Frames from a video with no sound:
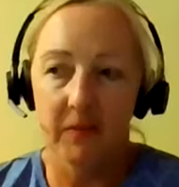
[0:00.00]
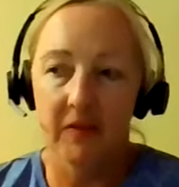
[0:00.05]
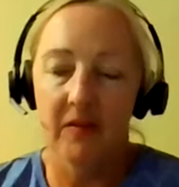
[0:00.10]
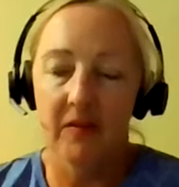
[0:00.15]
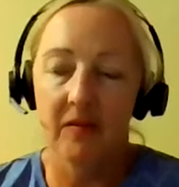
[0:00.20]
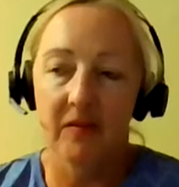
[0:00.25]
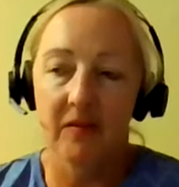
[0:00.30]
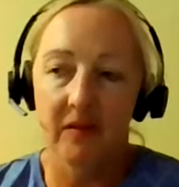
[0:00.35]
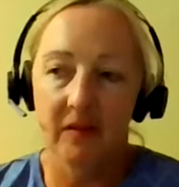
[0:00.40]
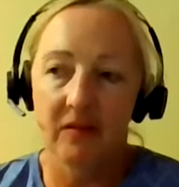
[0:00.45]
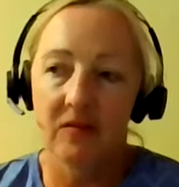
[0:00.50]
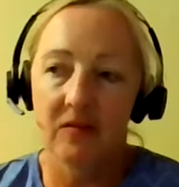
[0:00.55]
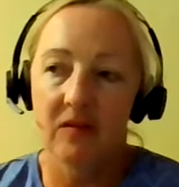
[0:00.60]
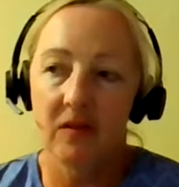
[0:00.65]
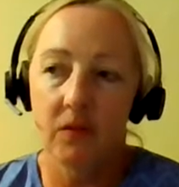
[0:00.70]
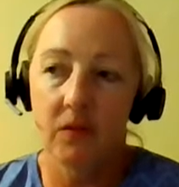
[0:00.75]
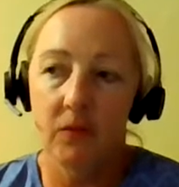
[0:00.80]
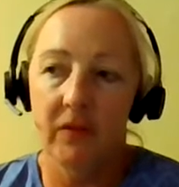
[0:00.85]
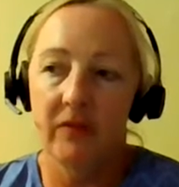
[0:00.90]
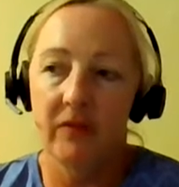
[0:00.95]
of the things
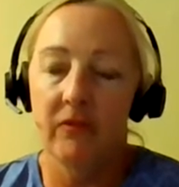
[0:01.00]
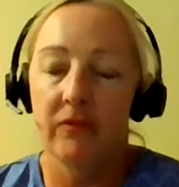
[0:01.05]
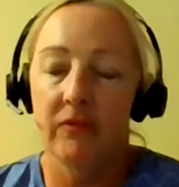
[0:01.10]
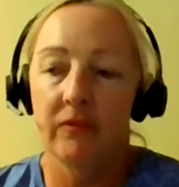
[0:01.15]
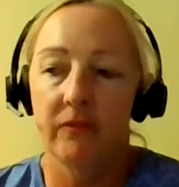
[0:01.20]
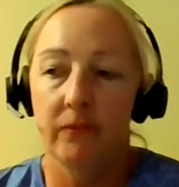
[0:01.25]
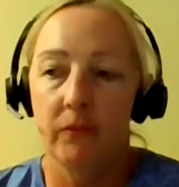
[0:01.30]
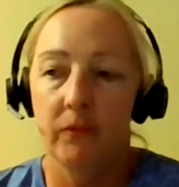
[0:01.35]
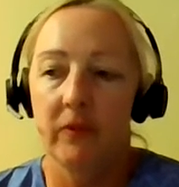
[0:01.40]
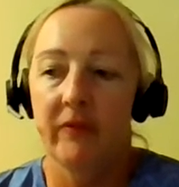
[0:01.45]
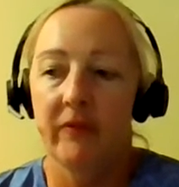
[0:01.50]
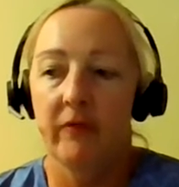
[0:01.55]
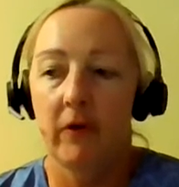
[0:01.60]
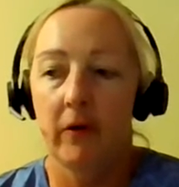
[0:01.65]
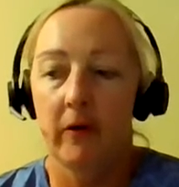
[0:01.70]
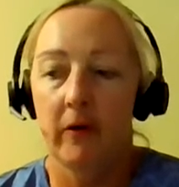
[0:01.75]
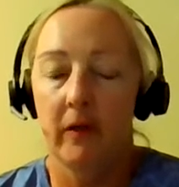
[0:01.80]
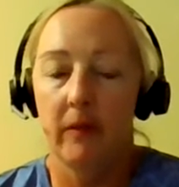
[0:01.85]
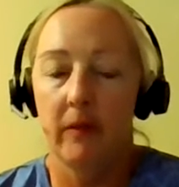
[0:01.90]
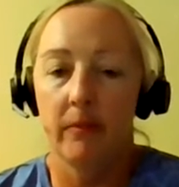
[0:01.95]
that we've
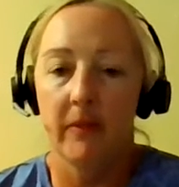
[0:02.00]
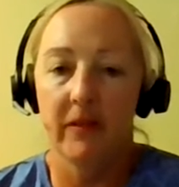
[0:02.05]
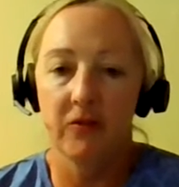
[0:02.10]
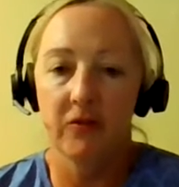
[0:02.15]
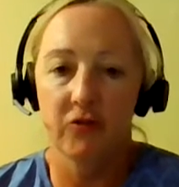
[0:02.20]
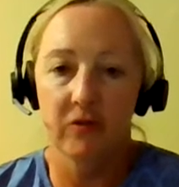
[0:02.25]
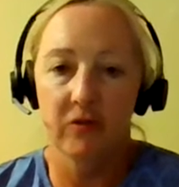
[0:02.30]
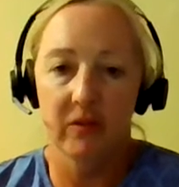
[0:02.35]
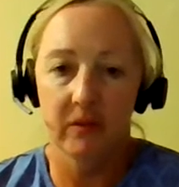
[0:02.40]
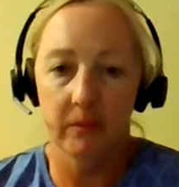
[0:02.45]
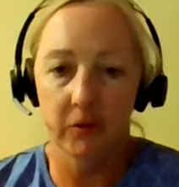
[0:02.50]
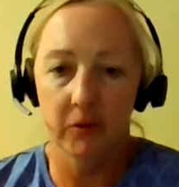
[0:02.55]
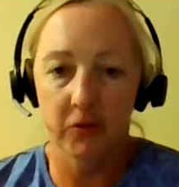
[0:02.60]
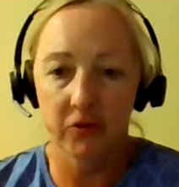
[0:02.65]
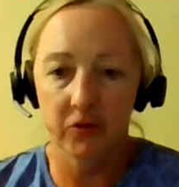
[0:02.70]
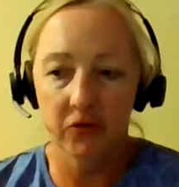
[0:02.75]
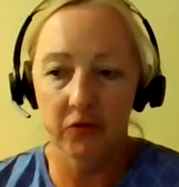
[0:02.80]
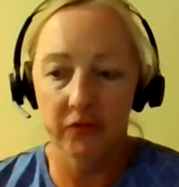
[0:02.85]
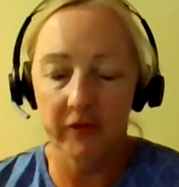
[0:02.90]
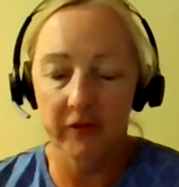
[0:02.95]
already mentioned,
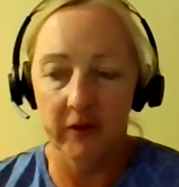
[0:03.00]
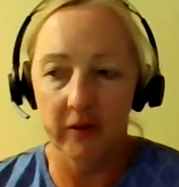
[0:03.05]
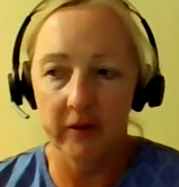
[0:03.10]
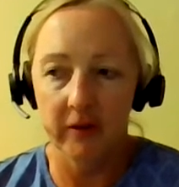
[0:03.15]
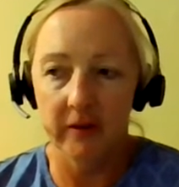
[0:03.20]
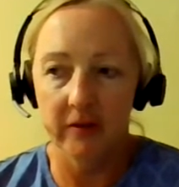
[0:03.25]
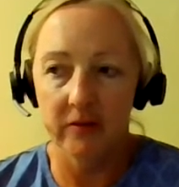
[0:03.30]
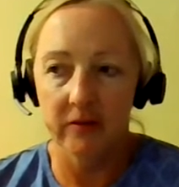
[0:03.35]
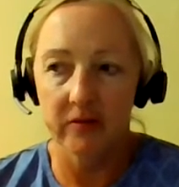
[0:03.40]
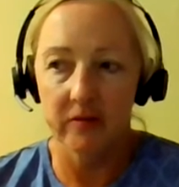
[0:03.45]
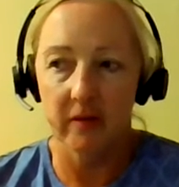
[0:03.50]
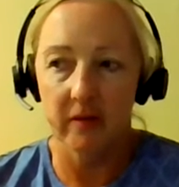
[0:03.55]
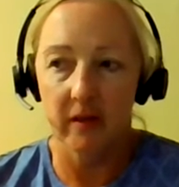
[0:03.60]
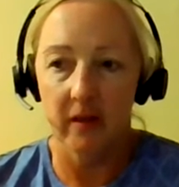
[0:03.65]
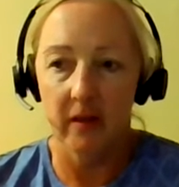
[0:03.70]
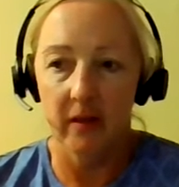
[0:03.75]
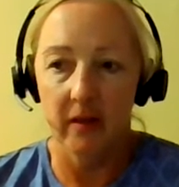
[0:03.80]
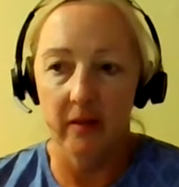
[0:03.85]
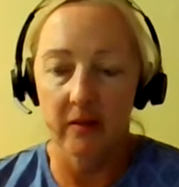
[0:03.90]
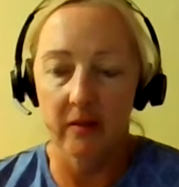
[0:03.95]
perseverance,
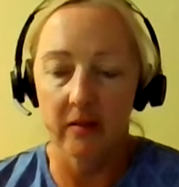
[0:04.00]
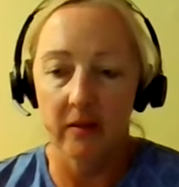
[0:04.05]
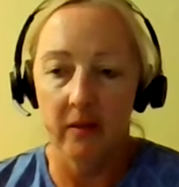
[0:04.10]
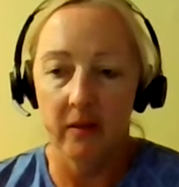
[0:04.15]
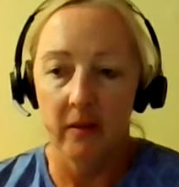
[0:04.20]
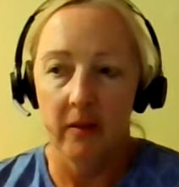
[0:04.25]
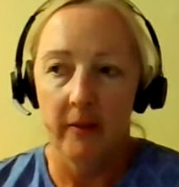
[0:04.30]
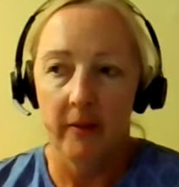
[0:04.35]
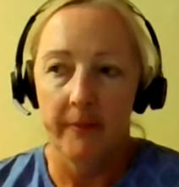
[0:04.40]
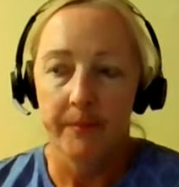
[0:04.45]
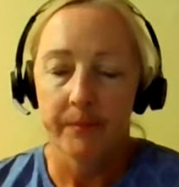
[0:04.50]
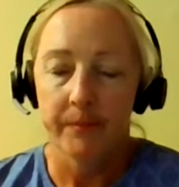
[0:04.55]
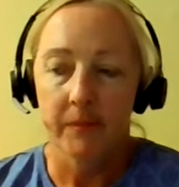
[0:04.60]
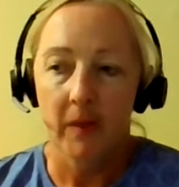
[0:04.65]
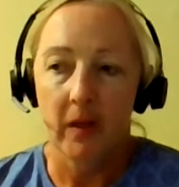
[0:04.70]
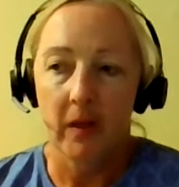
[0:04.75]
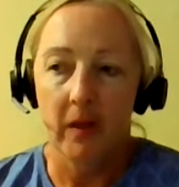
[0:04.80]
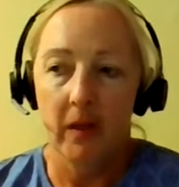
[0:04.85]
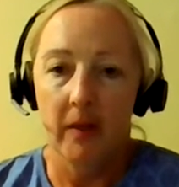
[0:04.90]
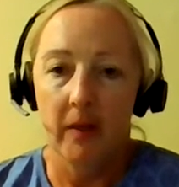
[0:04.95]
and
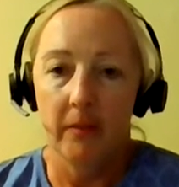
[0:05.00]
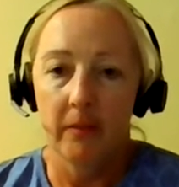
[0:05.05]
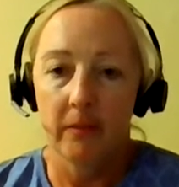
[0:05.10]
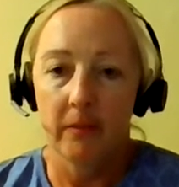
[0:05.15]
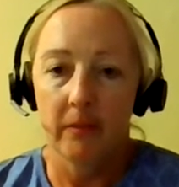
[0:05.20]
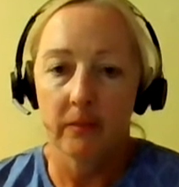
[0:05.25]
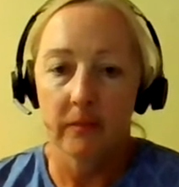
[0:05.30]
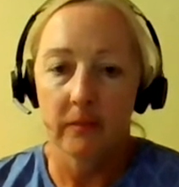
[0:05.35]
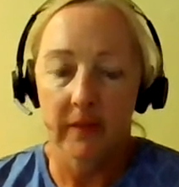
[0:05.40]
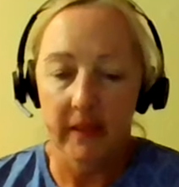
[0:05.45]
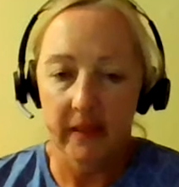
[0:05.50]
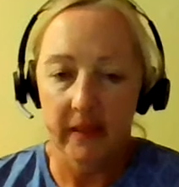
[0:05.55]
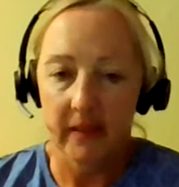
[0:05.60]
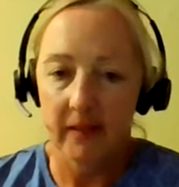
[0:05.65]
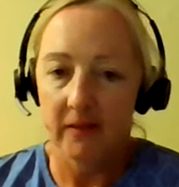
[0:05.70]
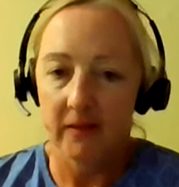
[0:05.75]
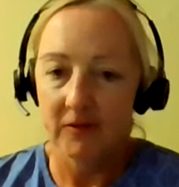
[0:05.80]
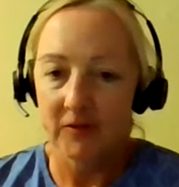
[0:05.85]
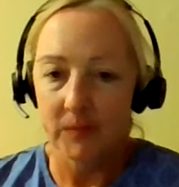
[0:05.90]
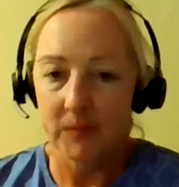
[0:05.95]

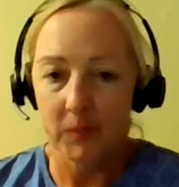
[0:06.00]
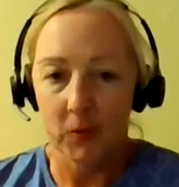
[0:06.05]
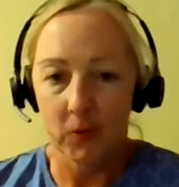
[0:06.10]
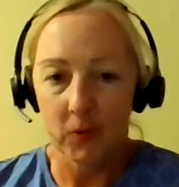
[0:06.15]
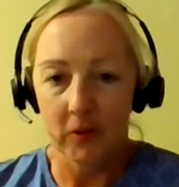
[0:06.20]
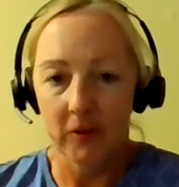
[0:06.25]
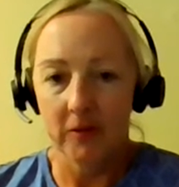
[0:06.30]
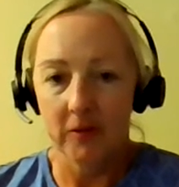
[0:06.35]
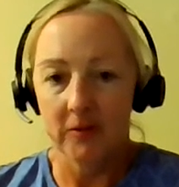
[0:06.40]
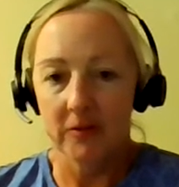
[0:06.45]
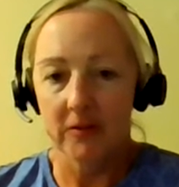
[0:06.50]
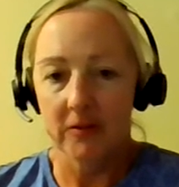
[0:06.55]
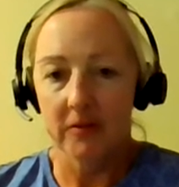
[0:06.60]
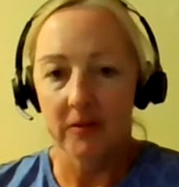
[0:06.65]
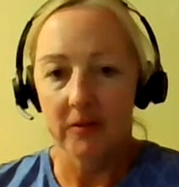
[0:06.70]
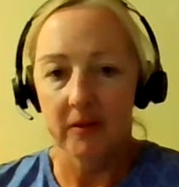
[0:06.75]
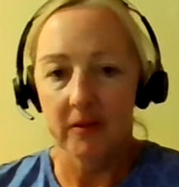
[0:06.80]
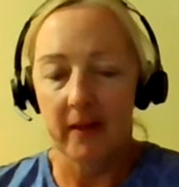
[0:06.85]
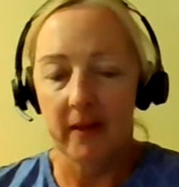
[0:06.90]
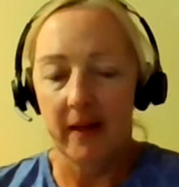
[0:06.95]
getting support,
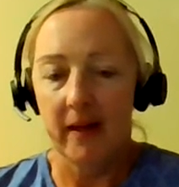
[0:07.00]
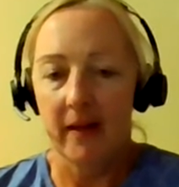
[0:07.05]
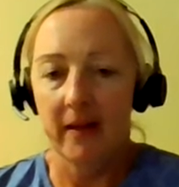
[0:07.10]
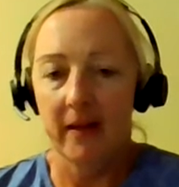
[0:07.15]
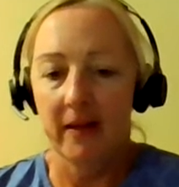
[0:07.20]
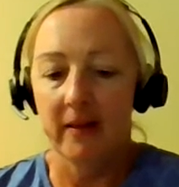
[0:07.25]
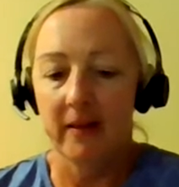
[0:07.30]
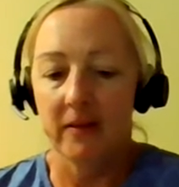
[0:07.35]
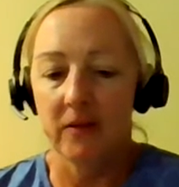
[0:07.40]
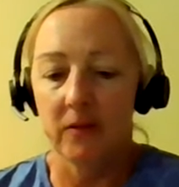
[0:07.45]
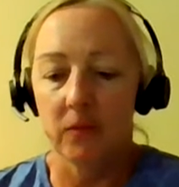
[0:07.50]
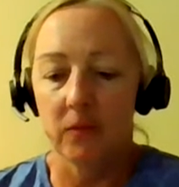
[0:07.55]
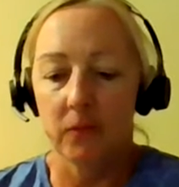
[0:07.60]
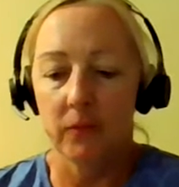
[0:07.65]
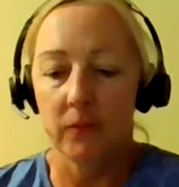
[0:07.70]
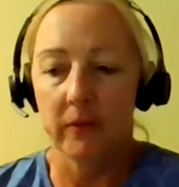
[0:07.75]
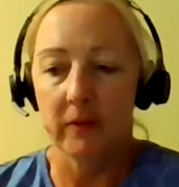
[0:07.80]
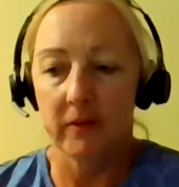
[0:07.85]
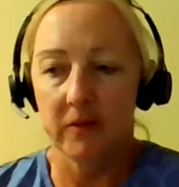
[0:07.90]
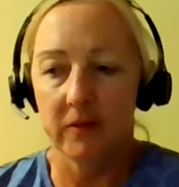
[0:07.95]
and
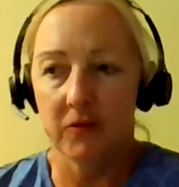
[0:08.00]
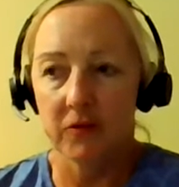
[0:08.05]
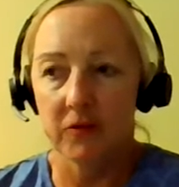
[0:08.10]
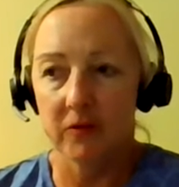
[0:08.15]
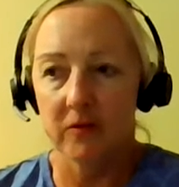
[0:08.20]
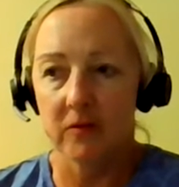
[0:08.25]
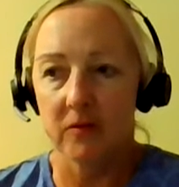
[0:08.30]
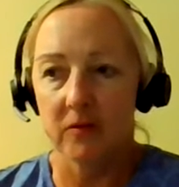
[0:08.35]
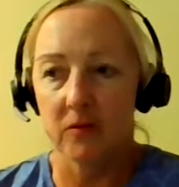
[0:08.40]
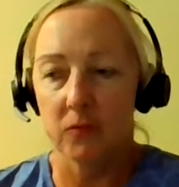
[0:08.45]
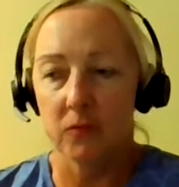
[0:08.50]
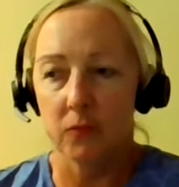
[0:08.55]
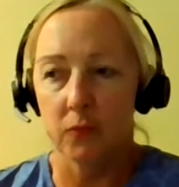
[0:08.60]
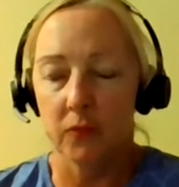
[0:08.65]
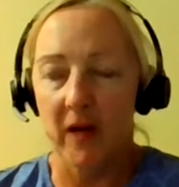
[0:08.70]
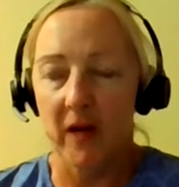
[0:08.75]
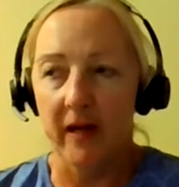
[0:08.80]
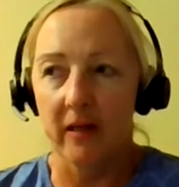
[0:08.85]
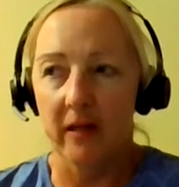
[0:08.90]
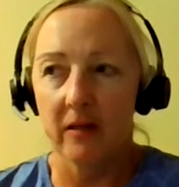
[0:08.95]
really just
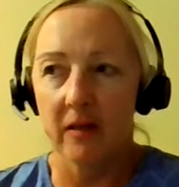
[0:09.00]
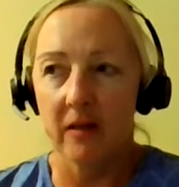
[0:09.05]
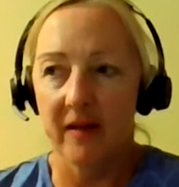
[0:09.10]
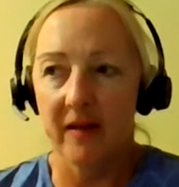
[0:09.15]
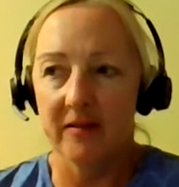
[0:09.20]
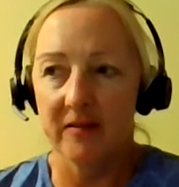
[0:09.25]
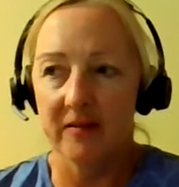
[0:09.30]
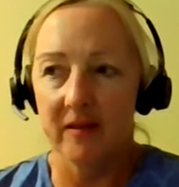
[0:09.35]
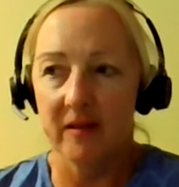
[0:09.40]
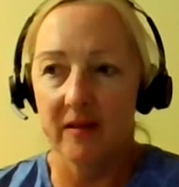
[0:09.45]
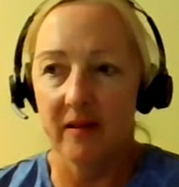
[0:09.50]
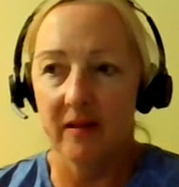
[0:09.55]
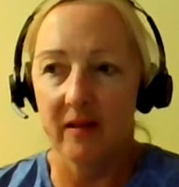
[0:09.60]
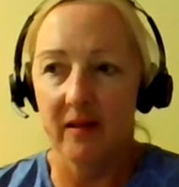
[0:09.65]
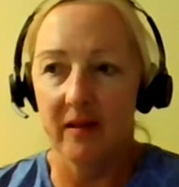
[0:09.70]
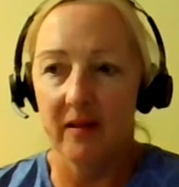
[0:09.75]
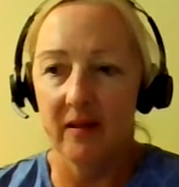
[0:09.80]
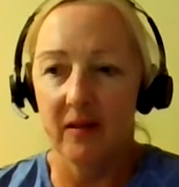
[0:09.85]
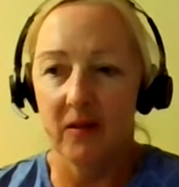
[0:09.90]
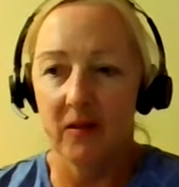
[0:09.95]
recognizing
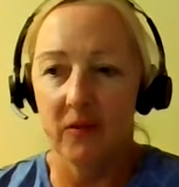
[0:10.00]
that,